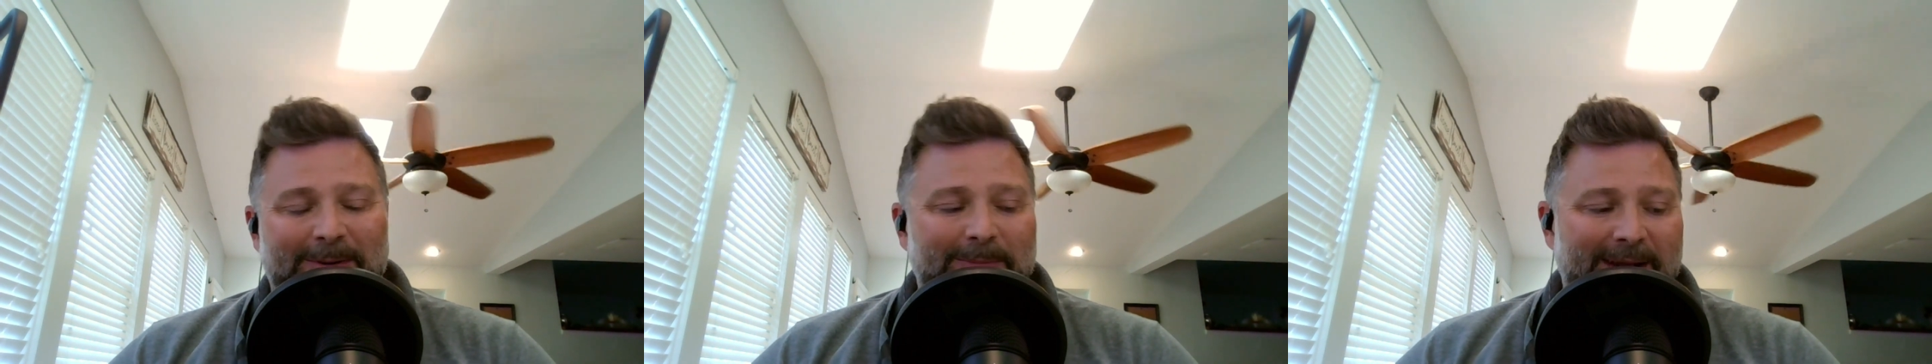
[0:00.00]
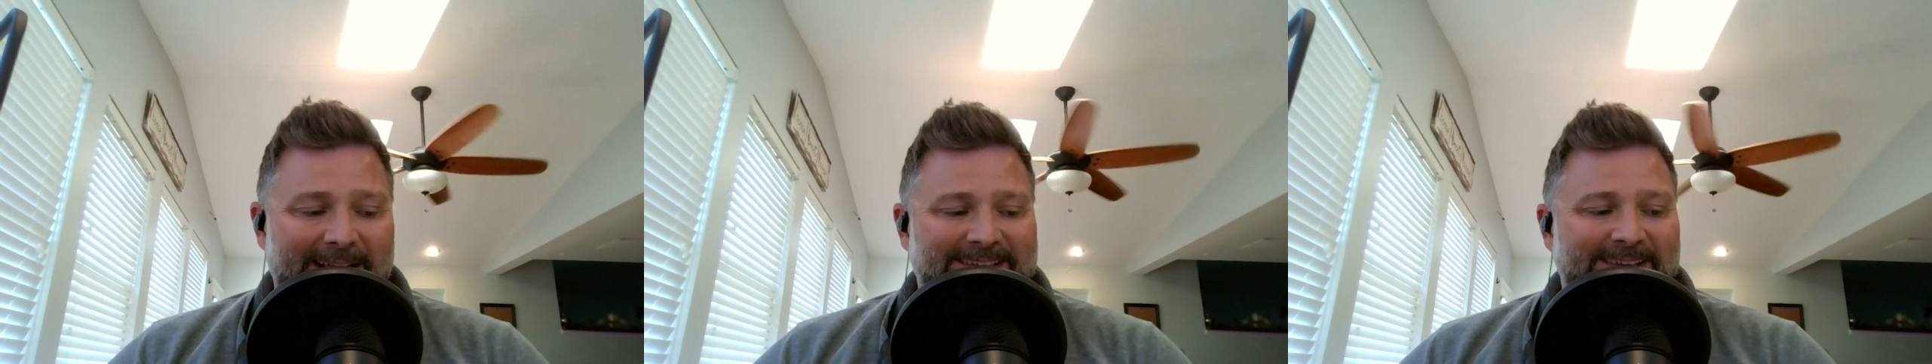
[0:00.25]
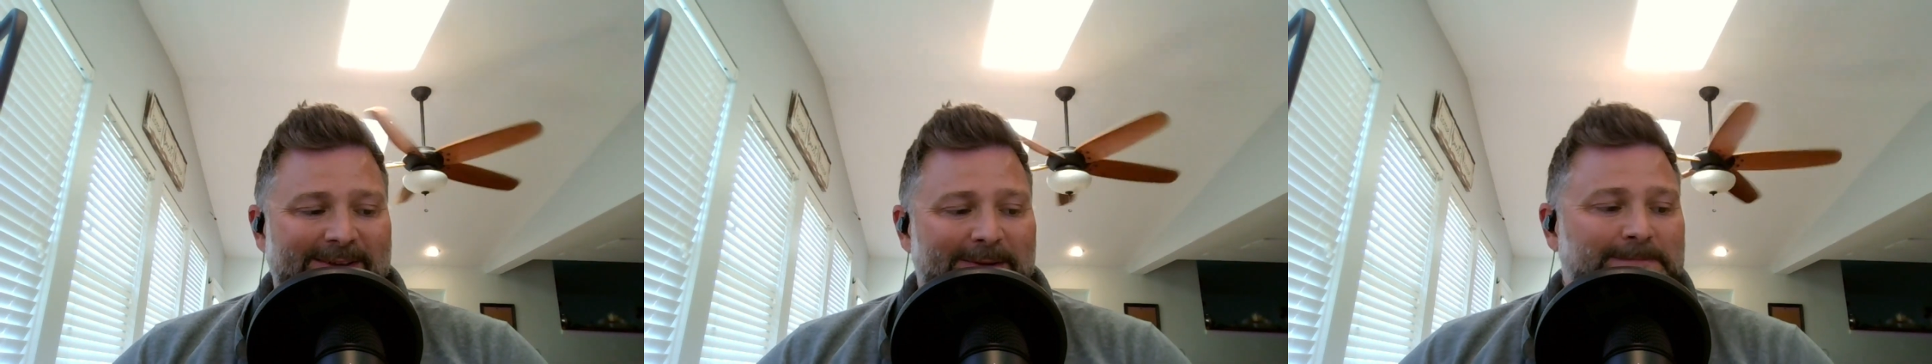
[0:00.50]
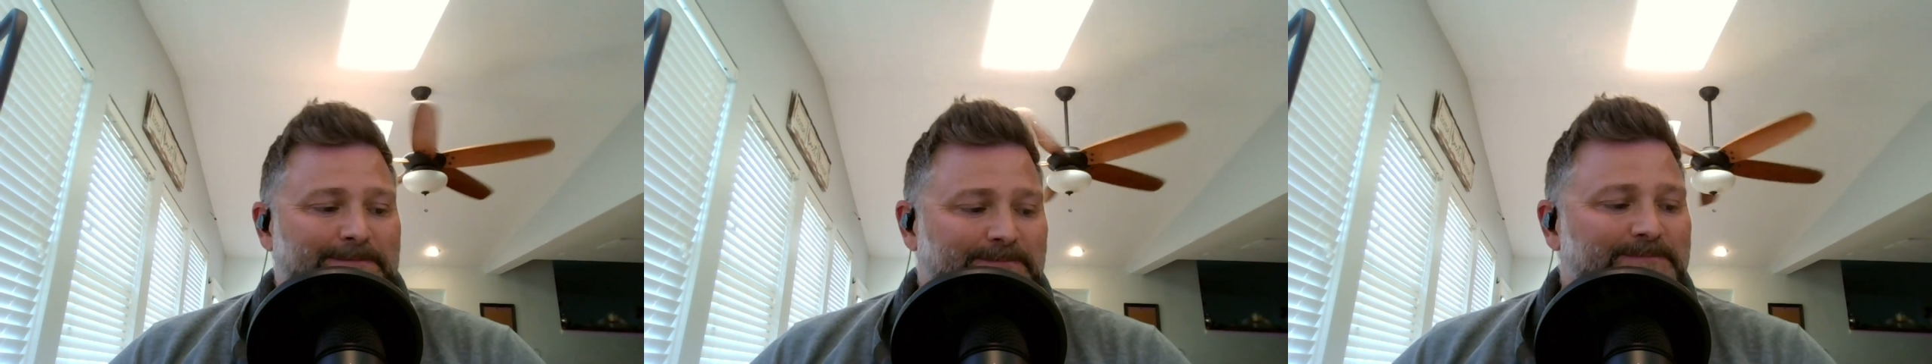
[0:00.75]
I'll bring it to you.
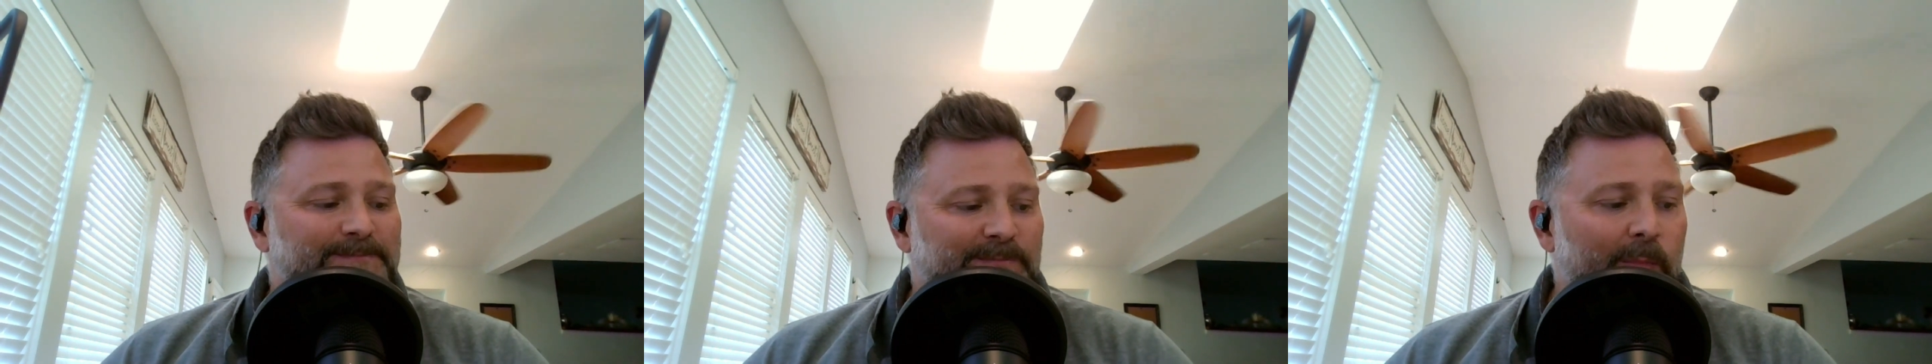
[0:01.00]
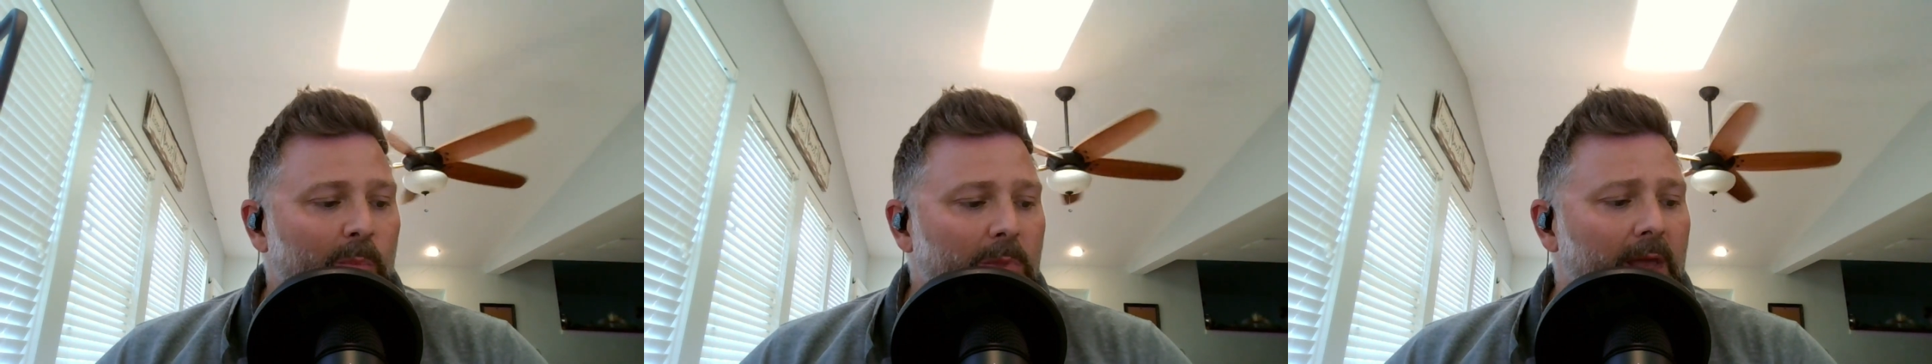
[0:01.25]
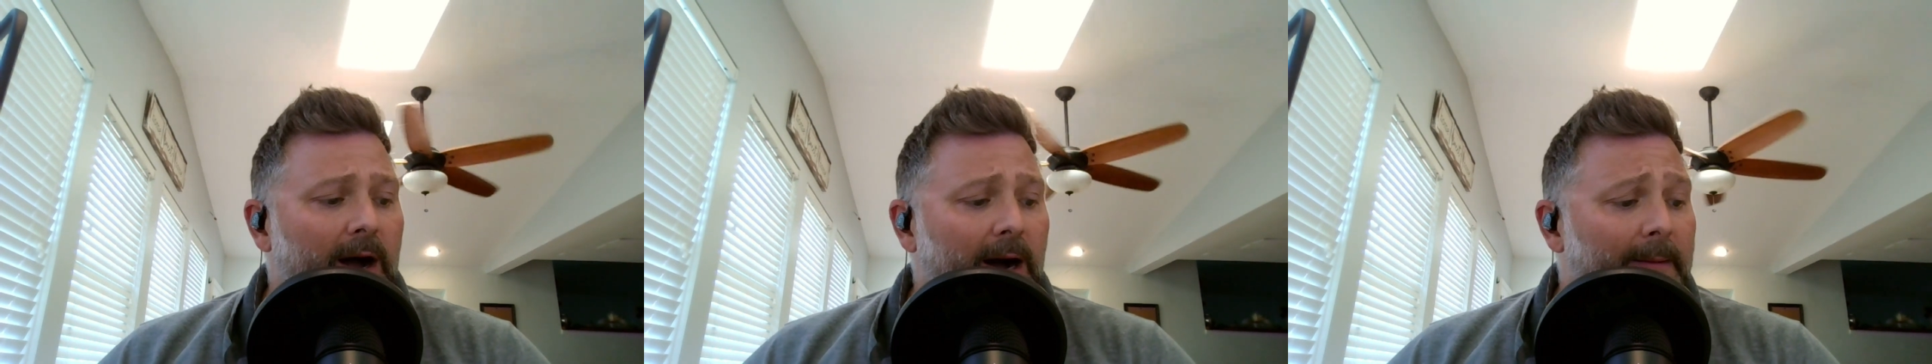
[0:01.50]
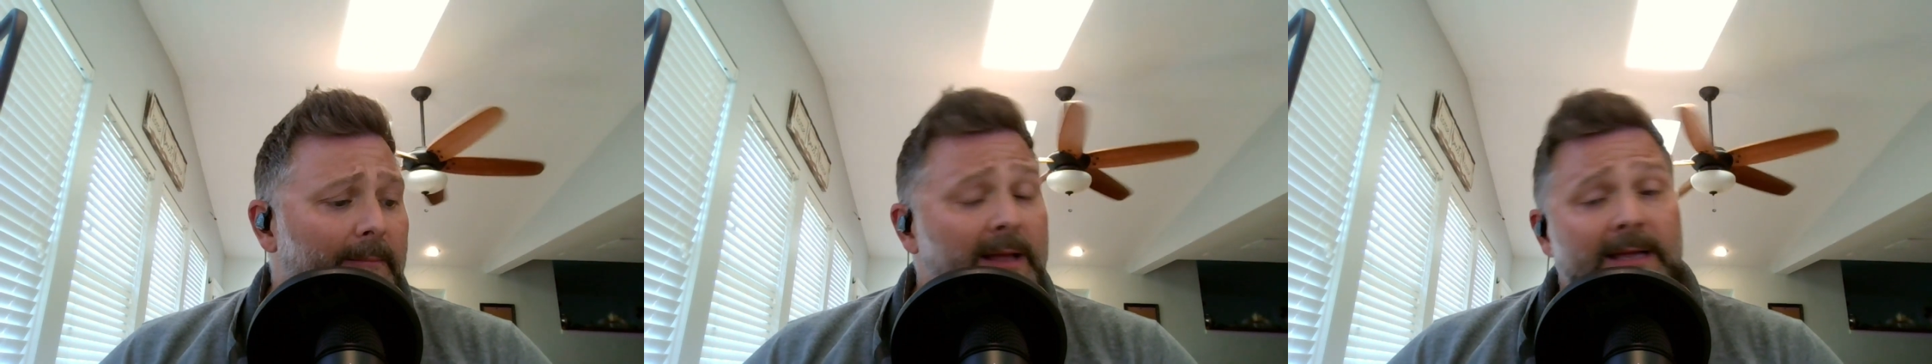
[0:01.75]

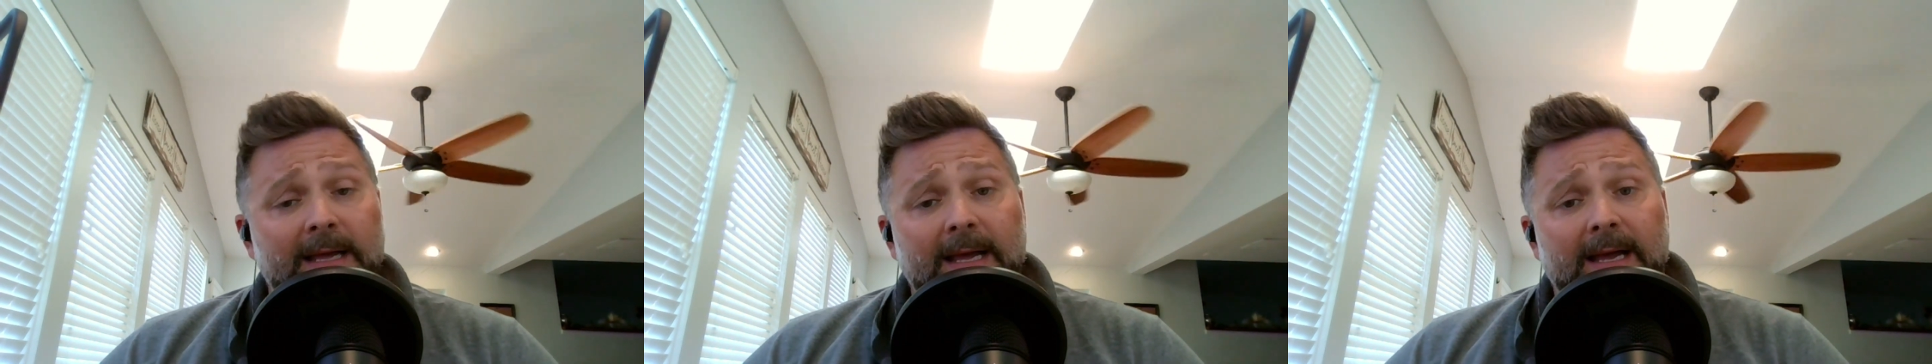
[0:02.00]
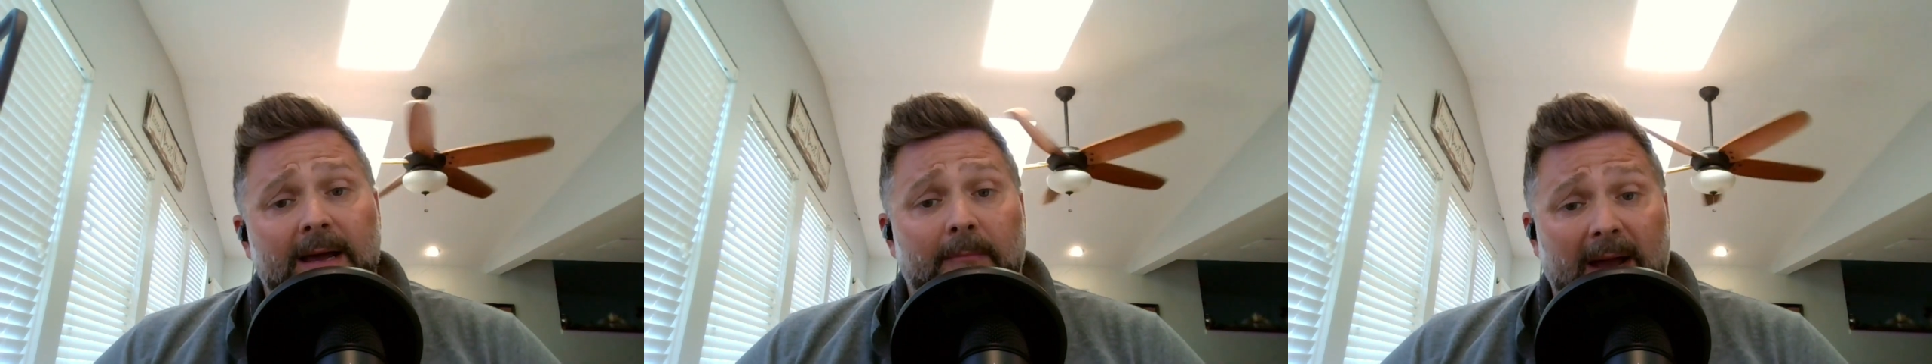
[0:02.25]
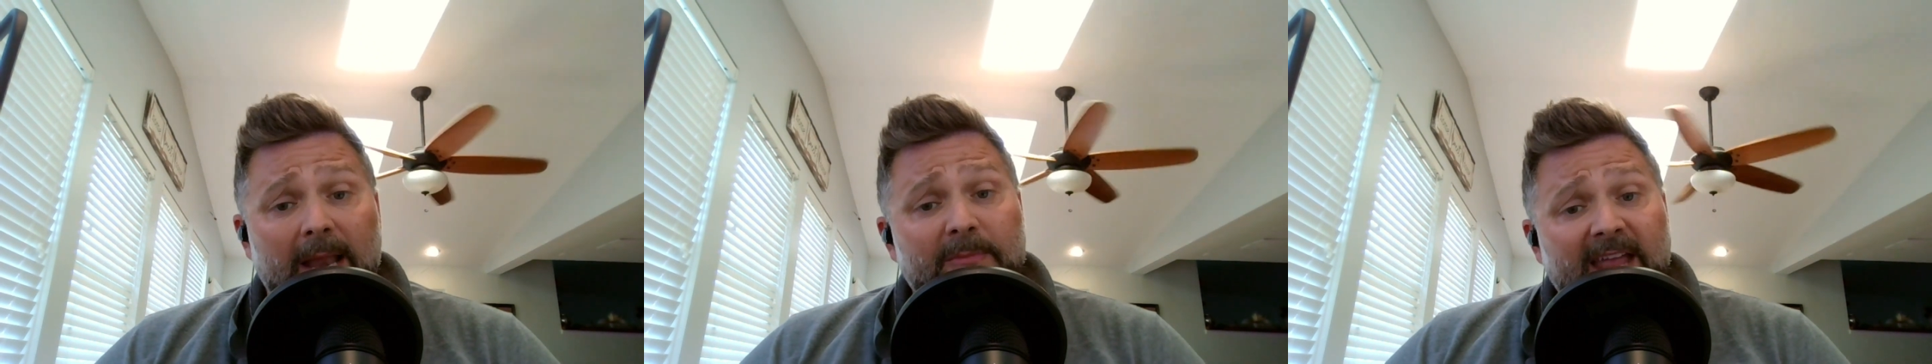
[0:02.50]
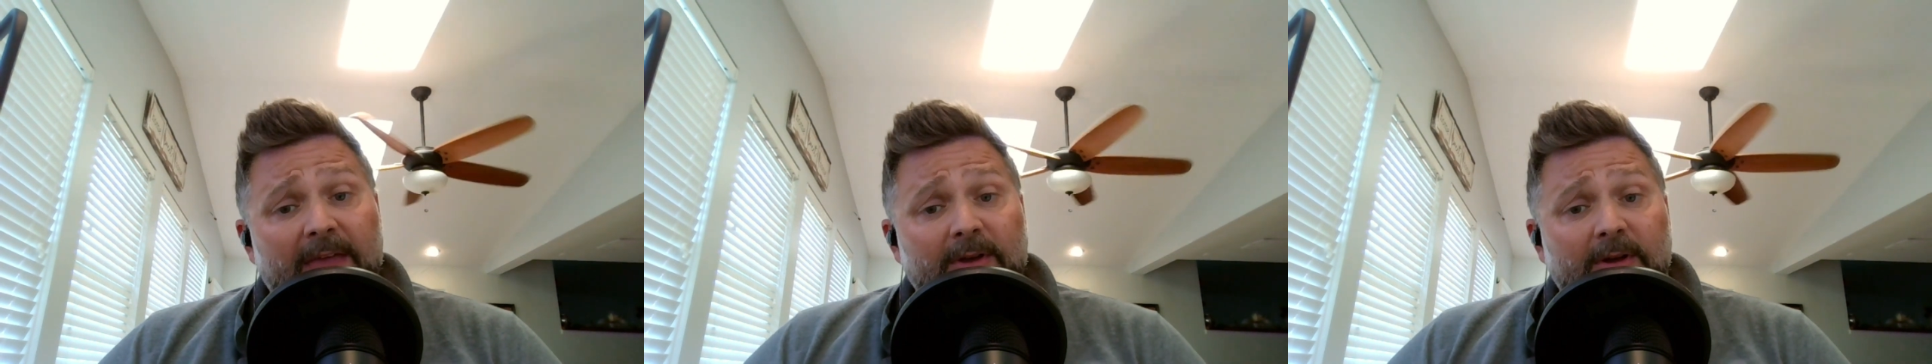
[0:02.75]
My name is
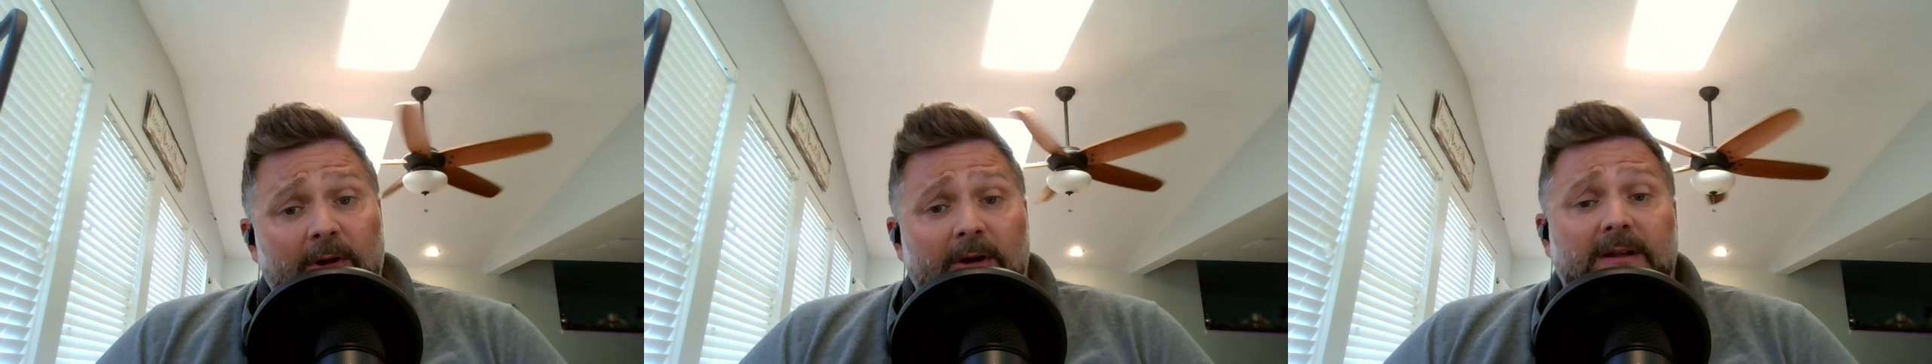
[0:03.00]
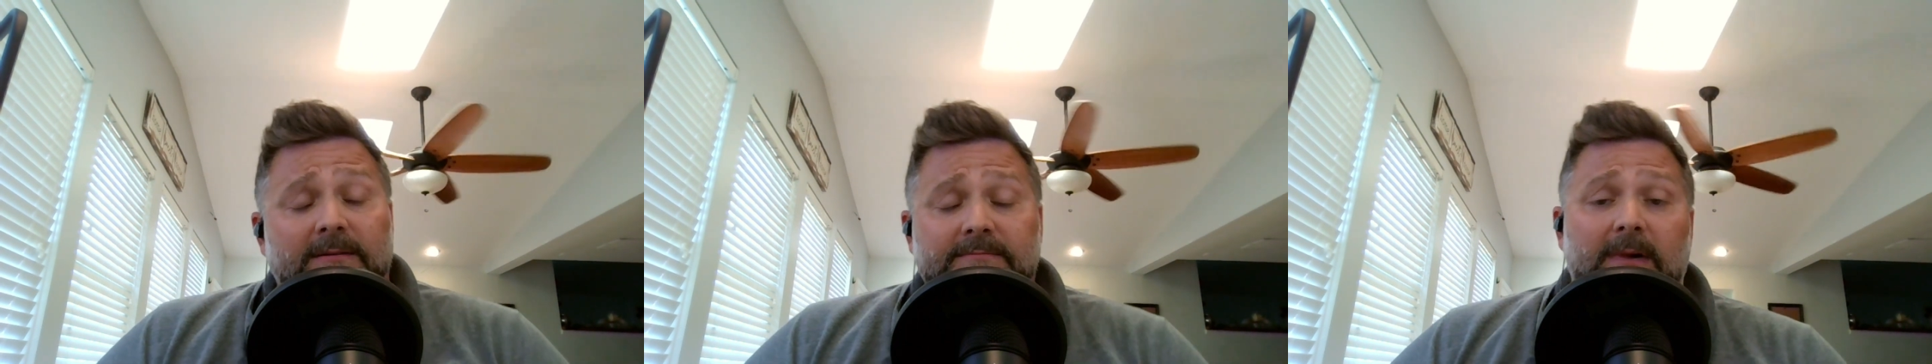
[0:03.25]
Nathan Clark.